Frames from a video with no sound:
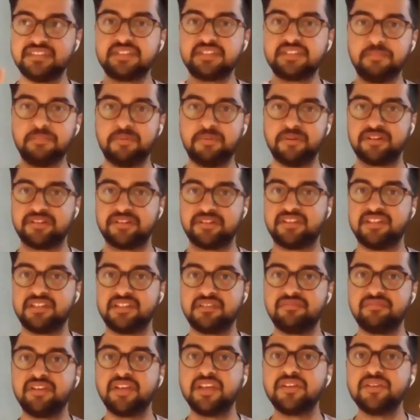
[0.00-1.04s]
is the process
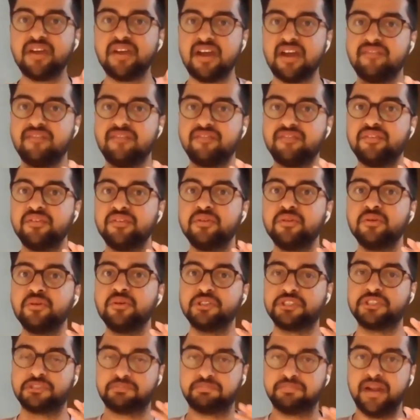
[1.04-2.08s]
where you have
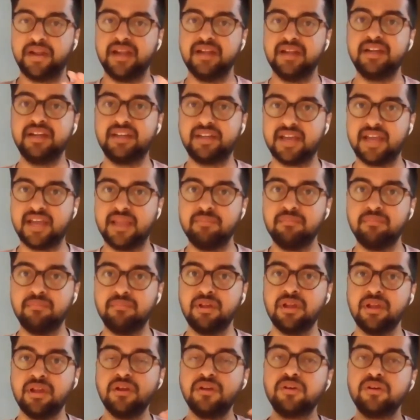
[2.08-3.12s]
to spend
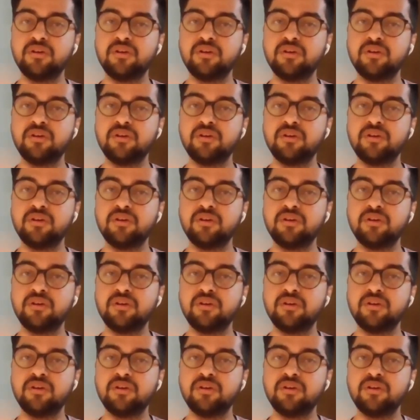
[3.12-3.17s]
time.